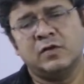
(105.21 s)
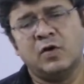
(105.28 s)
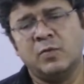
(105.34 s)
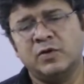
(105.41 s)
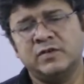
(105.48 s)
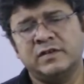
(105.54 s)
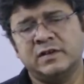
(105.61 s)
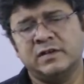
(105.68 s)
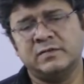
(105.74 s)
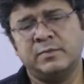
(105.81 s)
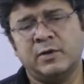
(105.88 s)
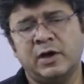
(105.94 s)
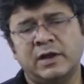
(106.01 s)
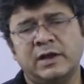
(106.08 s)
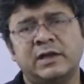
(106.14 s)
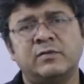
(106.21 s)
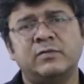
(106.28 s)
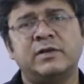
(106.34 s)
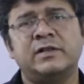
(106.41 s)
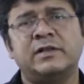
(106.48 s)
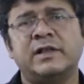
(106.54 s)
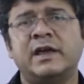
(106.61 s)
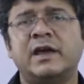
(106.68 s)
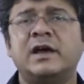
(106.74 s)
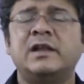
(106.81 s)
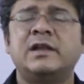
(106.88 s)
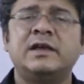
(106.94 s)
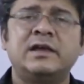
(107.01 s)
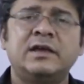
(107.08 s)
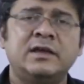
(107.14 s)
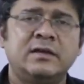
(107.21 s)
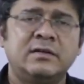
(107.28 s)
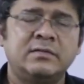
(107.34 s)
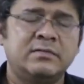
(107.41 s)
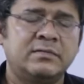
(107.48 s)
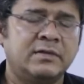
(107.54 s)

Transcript: homogeneous boiling we rarely